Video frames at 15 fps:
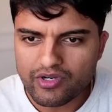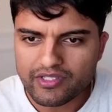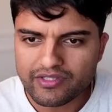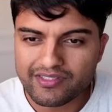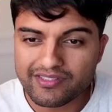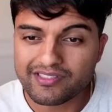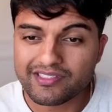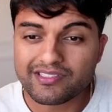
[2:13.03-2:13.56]

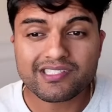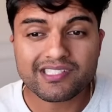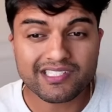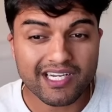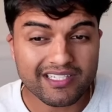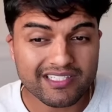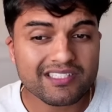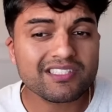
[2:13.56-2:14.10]
this has
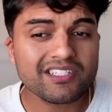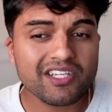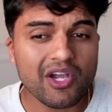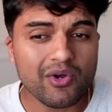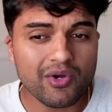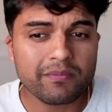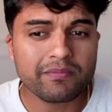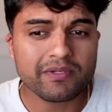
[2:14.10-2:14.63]
started to go
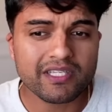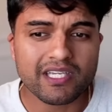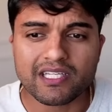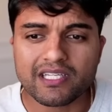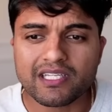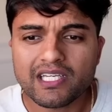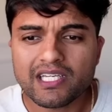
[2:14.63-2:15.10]
up again.